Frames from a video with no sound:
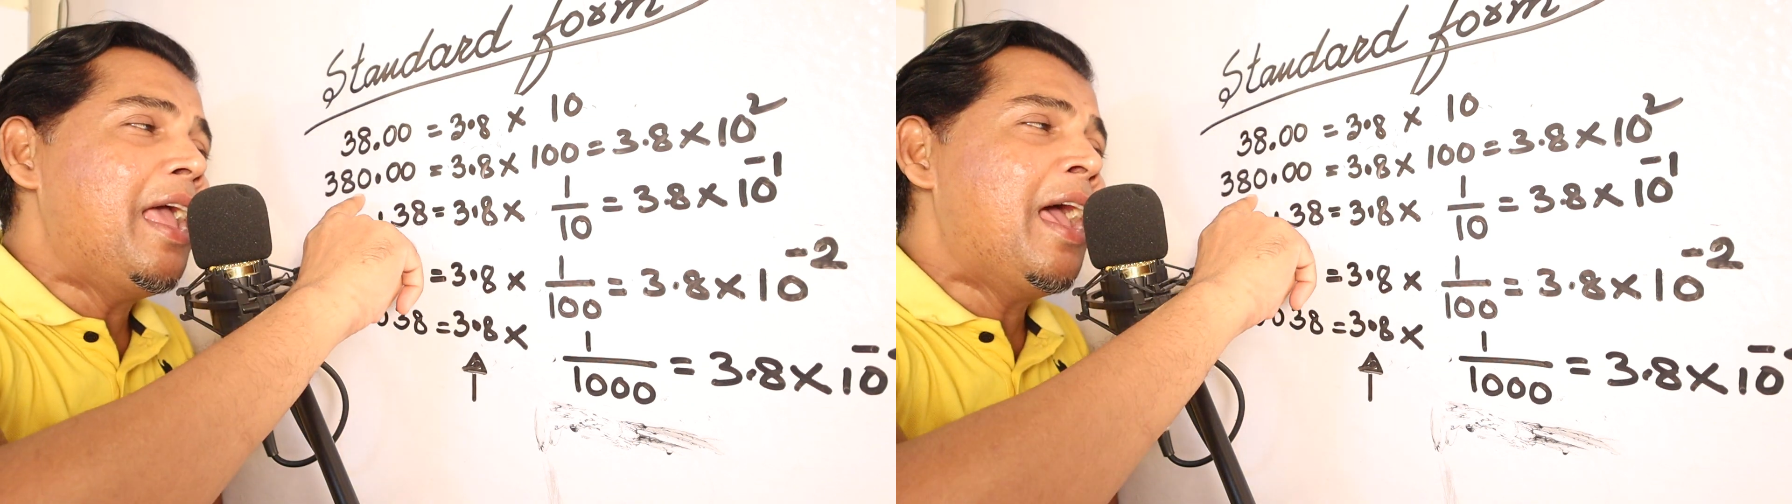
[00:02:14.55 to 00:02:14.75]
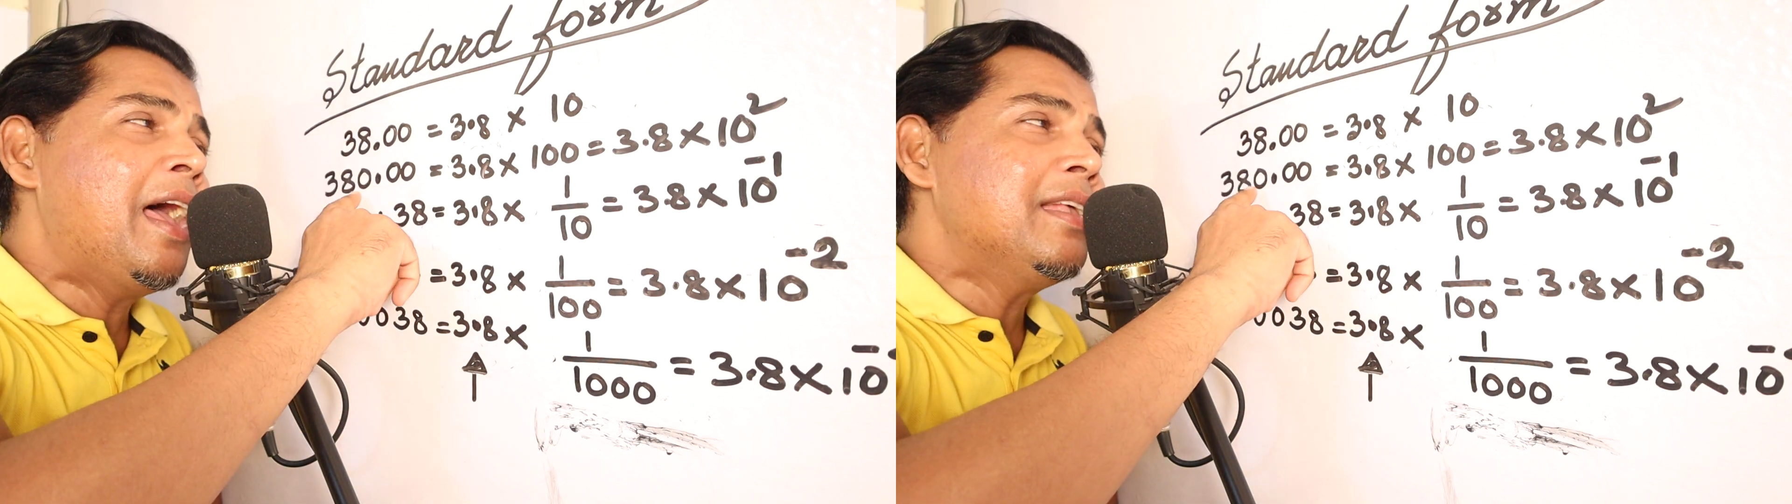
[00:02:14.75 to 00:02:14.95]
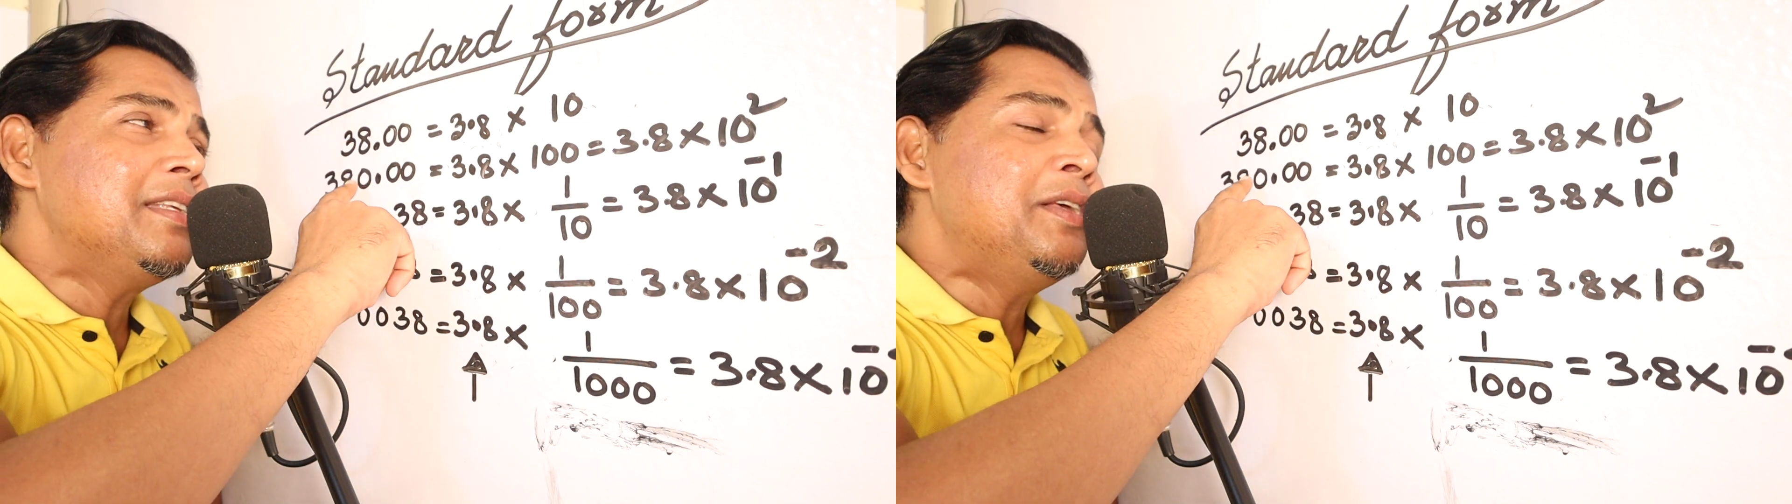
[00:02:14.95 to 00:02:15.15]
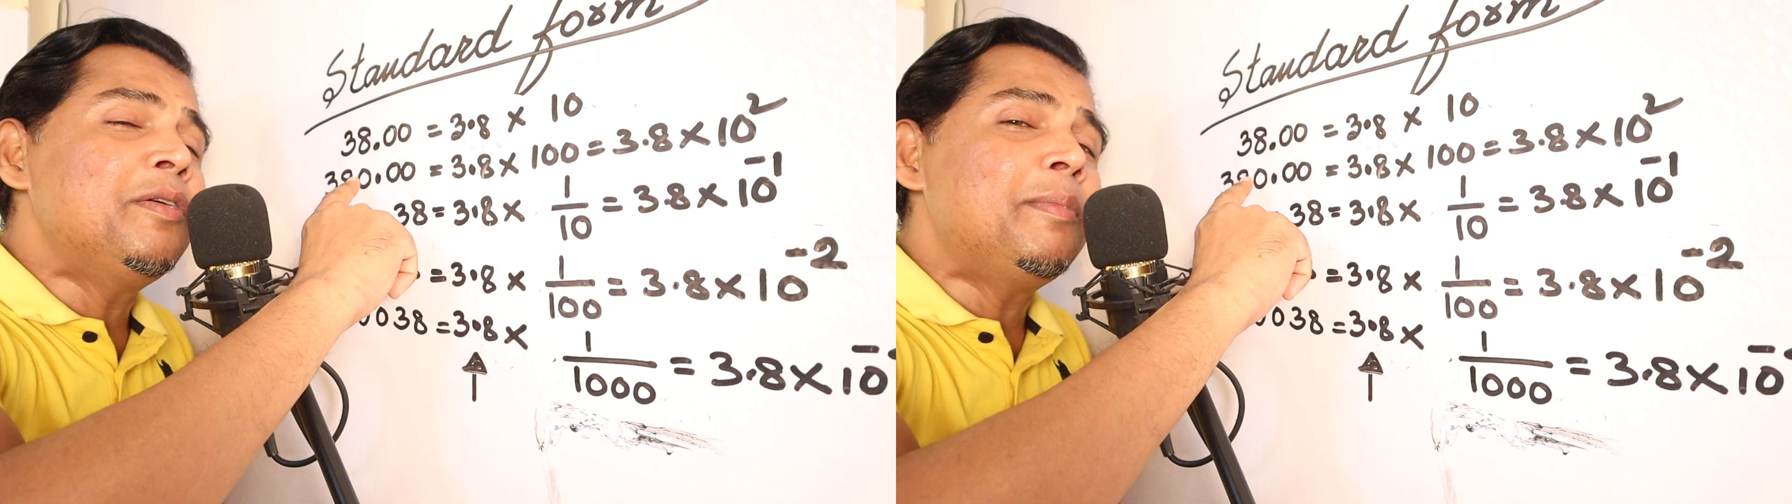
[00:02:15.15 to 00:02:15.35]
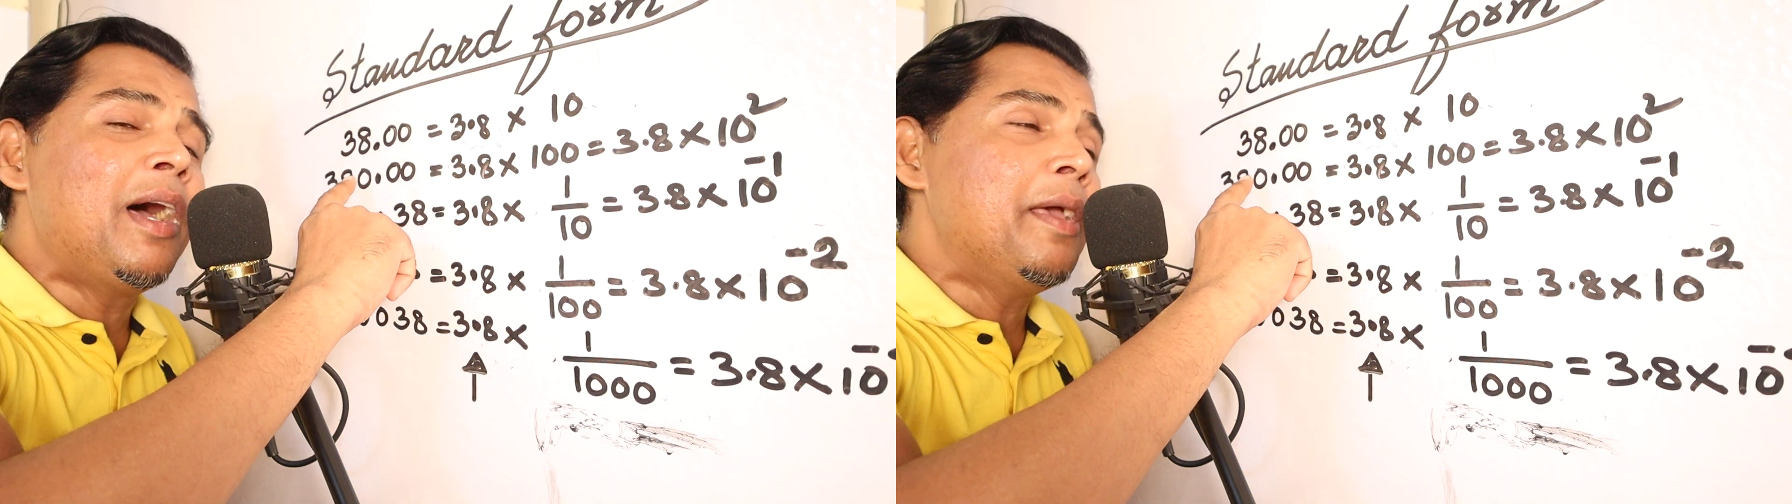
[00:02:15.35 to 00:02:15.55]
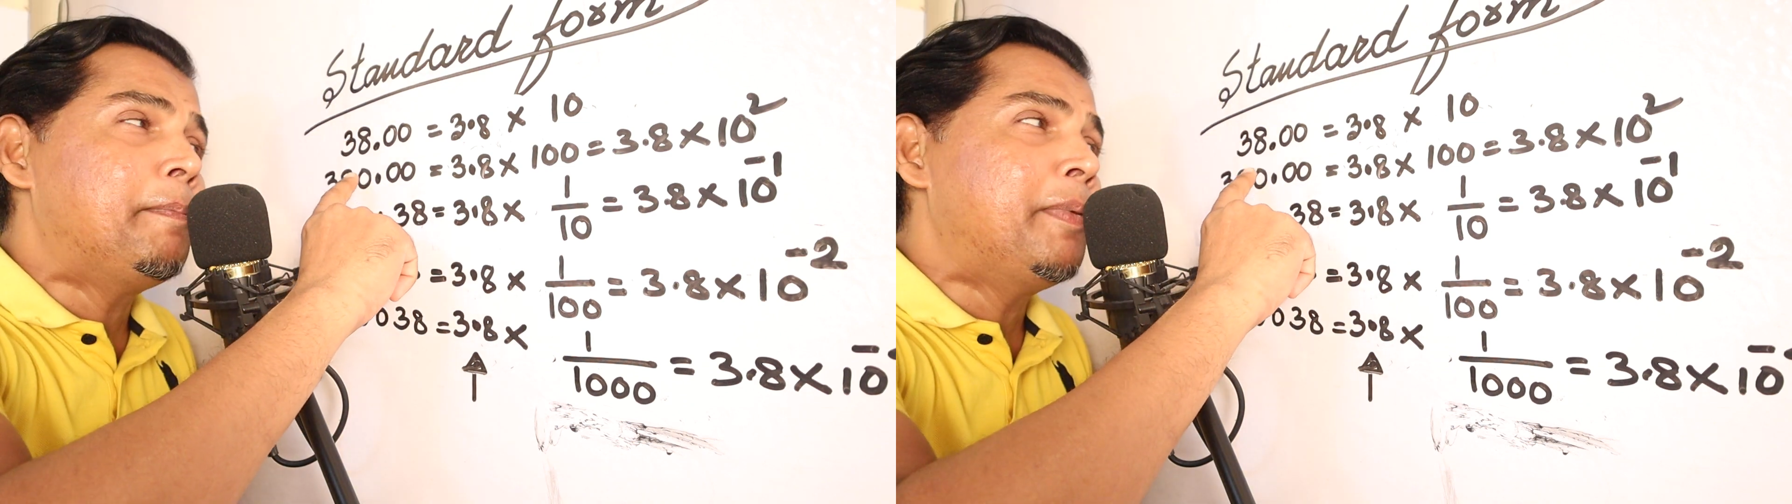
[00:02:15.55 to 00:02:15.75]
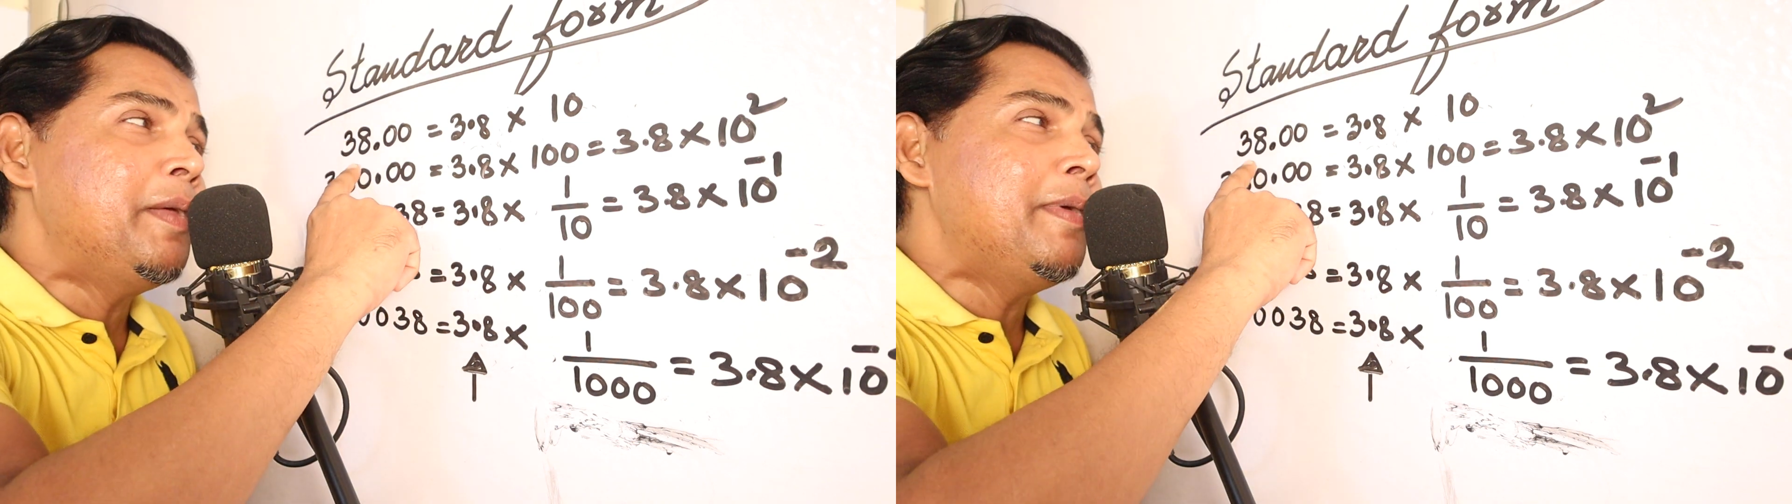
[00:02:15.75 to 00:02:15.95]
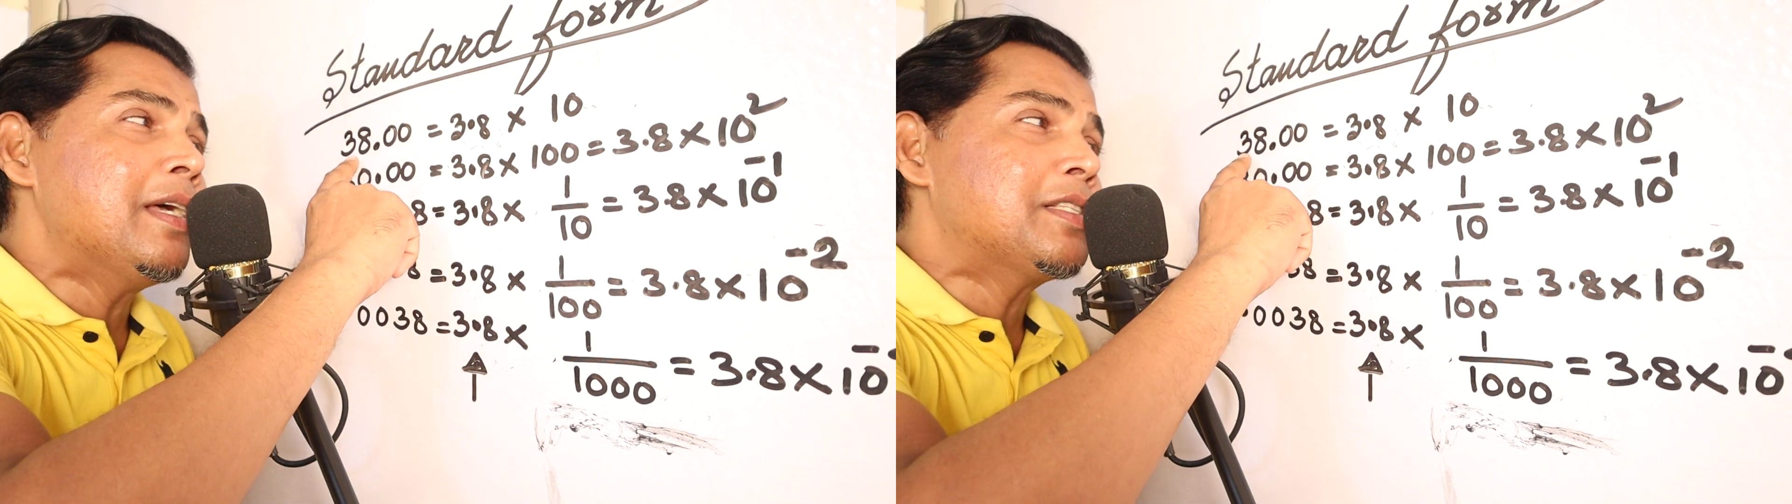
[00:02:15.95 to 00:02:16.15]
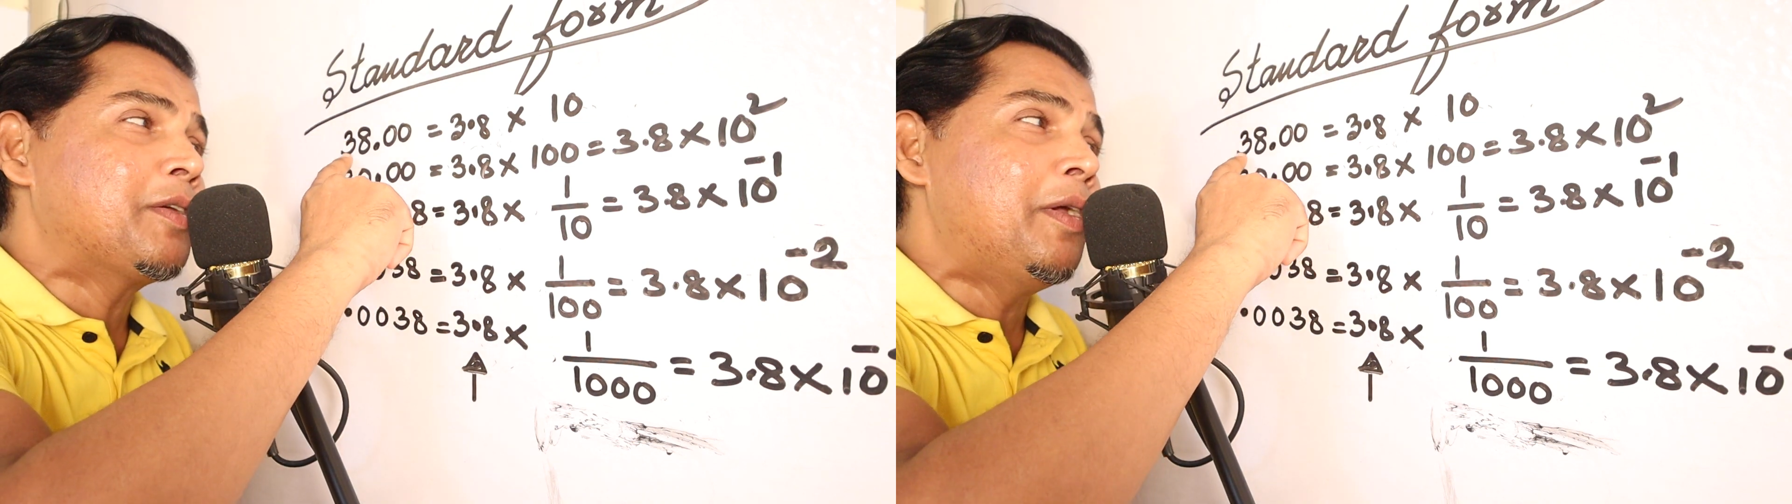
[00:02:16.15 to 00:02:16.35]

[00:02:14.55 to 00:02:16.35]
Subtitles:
As my previous